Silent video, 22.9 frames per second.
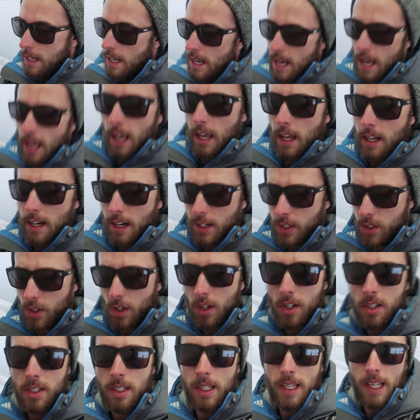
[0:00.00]
and I
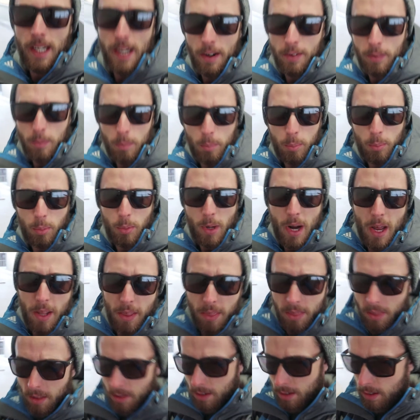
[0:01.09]
started to get out of breath
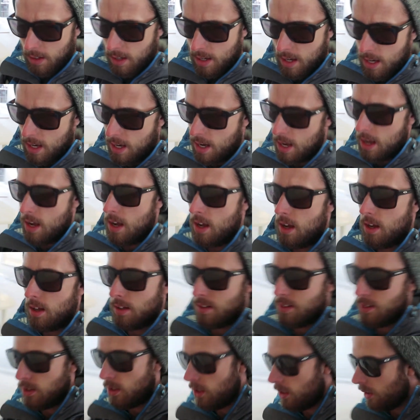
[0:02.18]

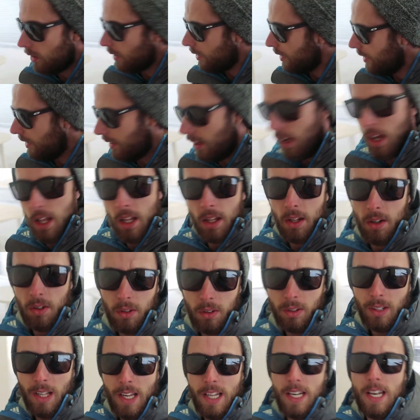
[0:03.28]
and a
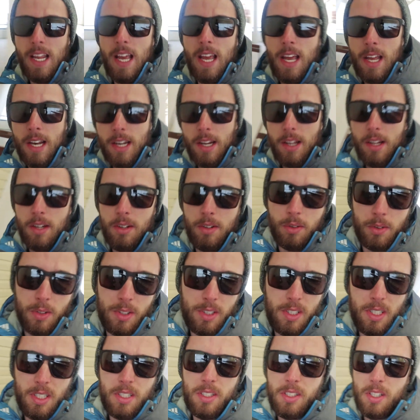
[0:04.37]
little lightheaded or
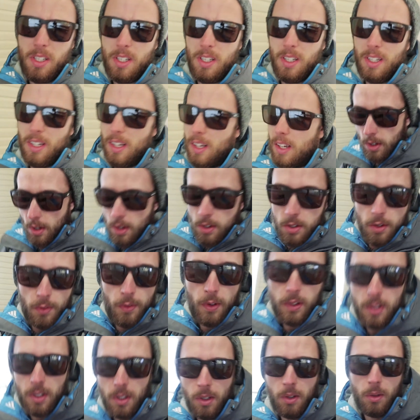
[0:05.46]
dizzy. So I
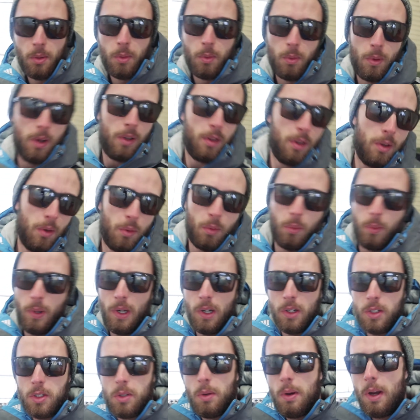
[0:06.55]
felt a little
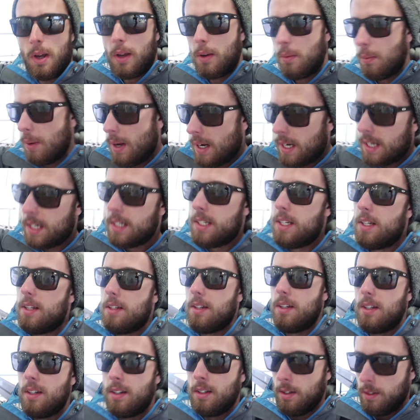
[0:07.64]
weird, so I went into
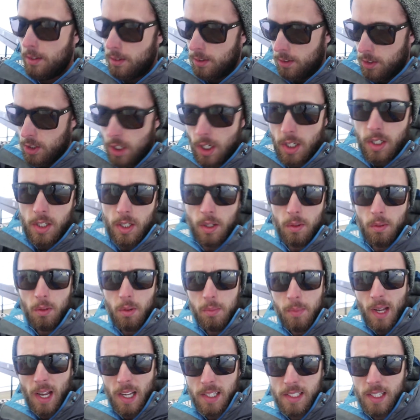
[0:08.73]
the changing
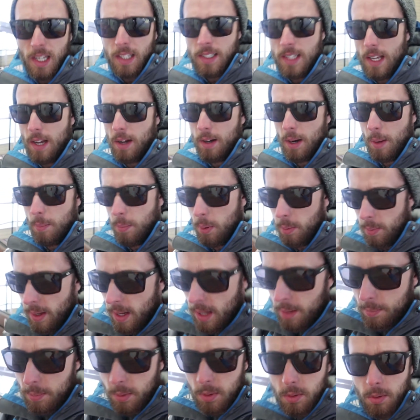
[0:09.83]
room and I sat down, I put my
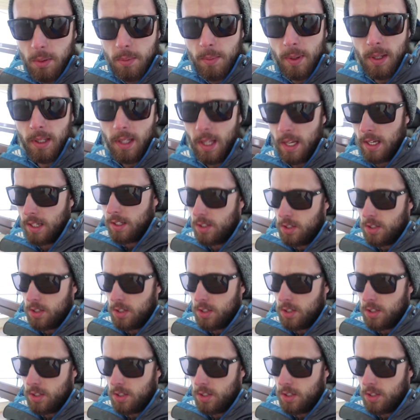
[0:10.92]
head between my legs,